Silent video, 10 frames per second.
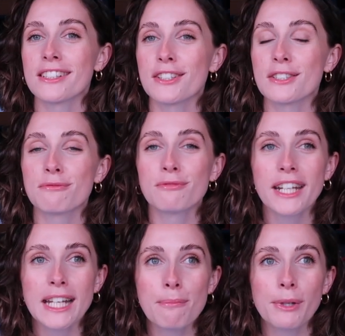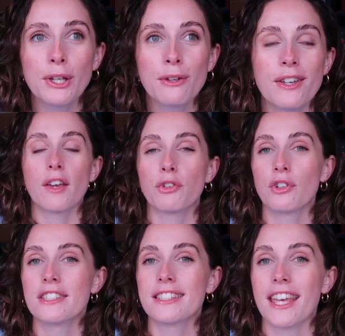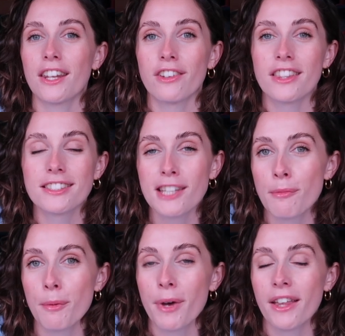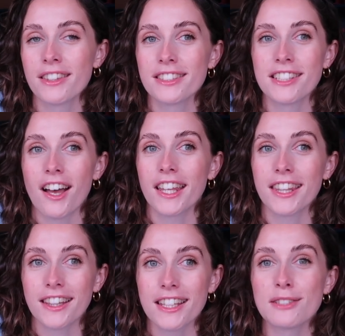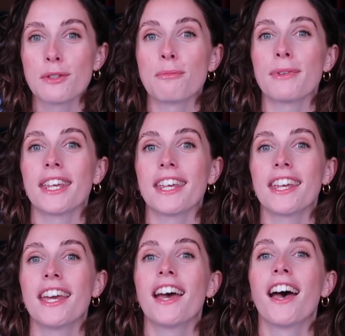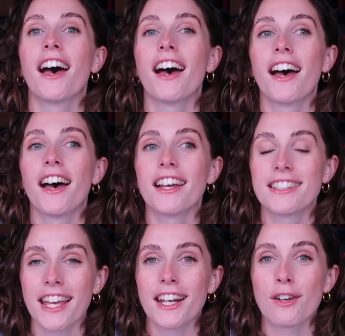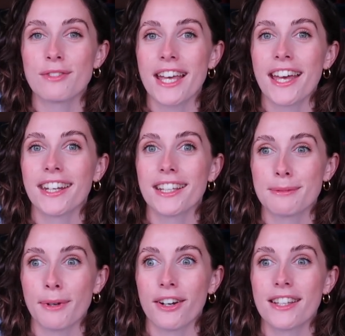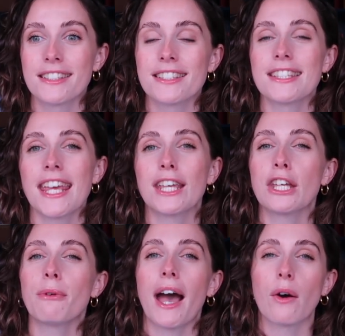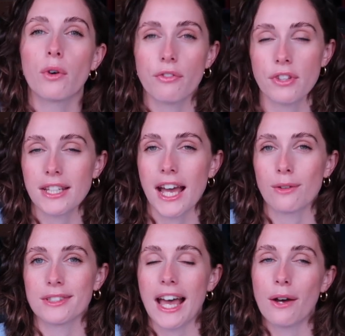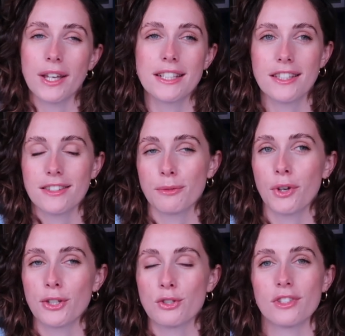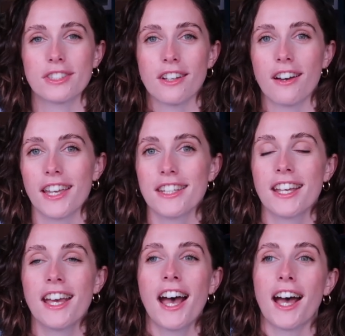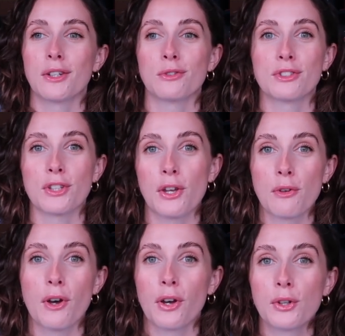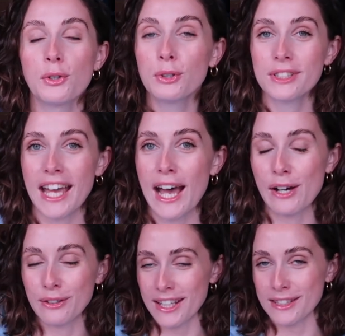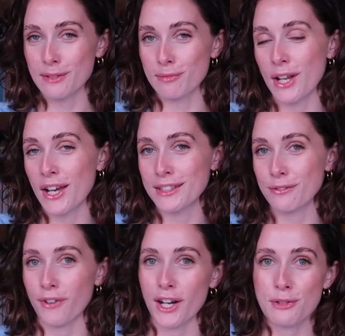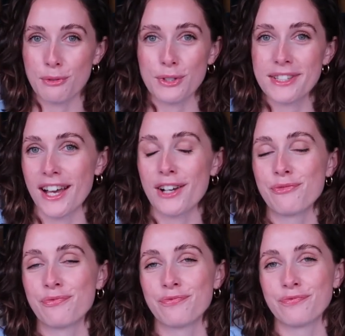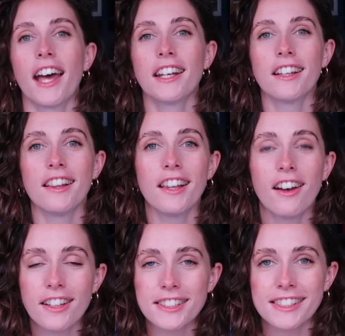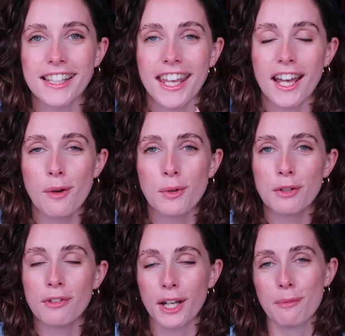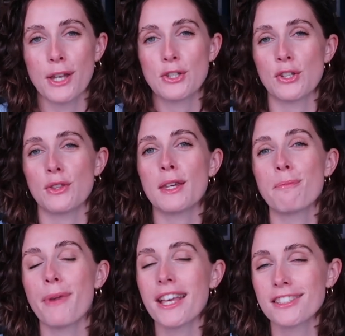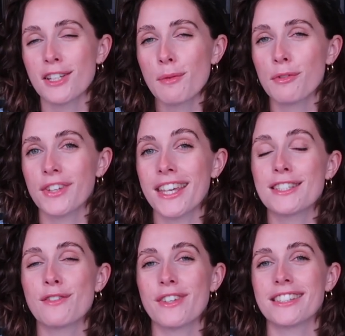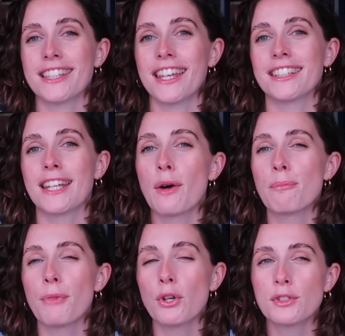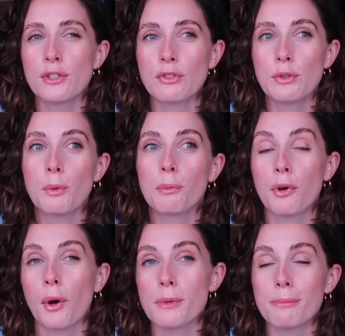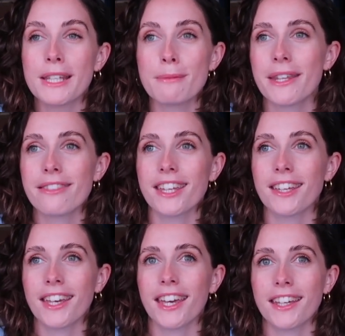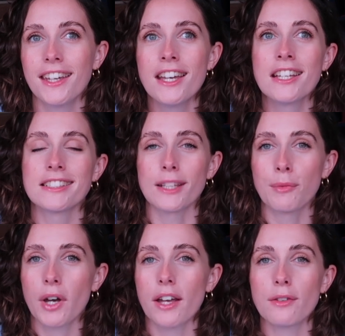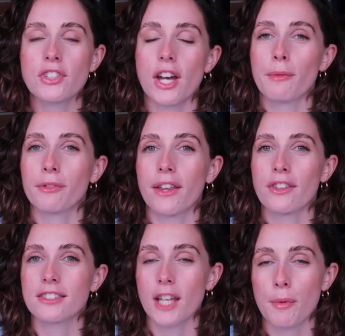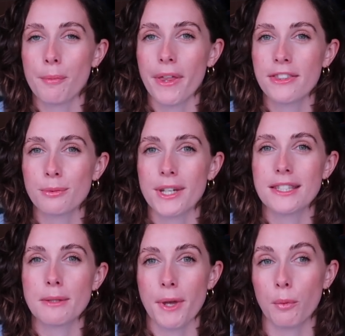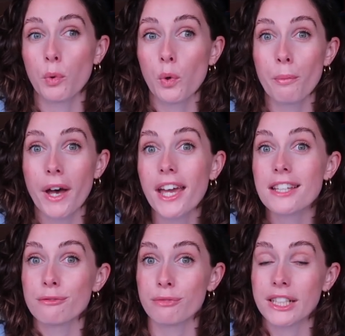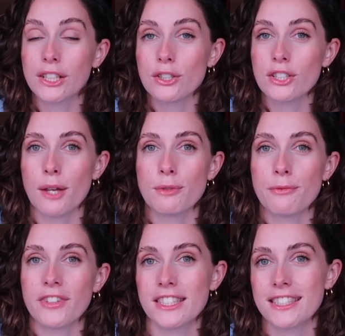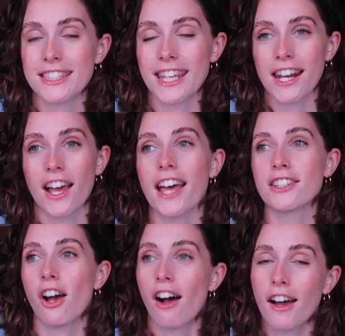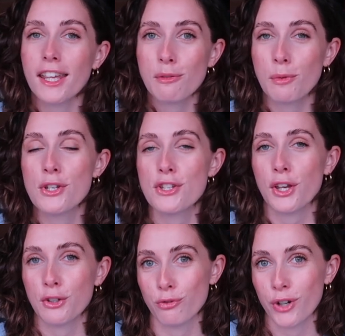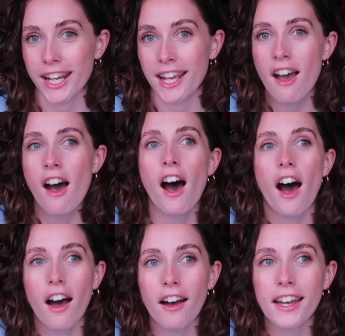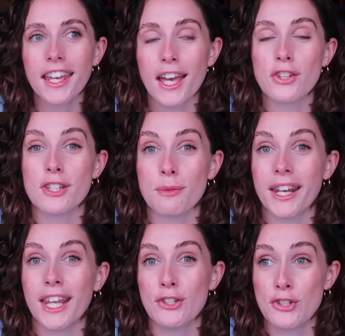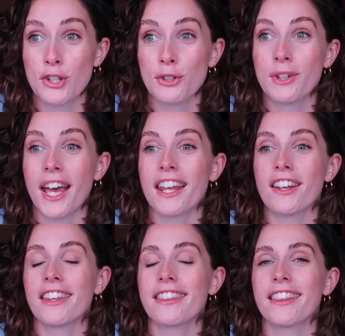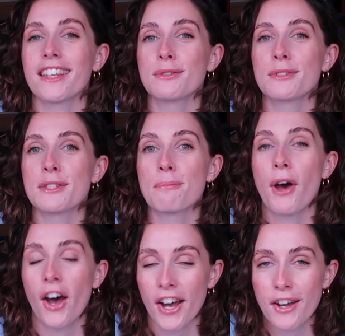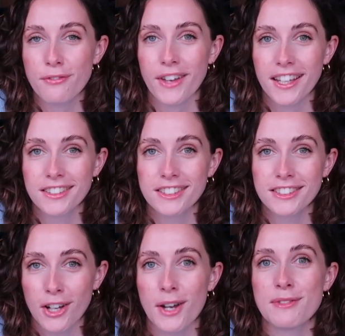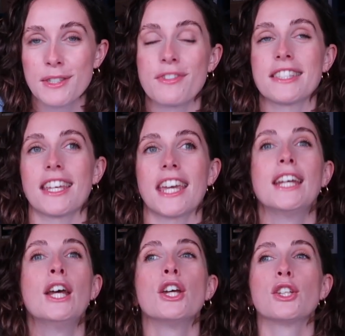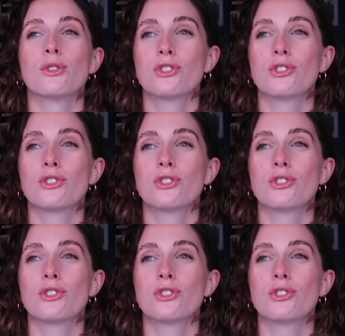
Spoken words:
looks really blue. If you're in Siena in the summer months, I think this would be a 10 out of 10 experience to take you out of the towns, out into some countryside, and also cool down in some nice fresh water. And lastly, I want to recommend you the best time of year to visit. Now, most of you will probably be thinking some kind of time around the summer months when it's a bit warmer is a really good time to visit Siena, and I would agree. I actually went in June and I think this was the perfect time to visit. You're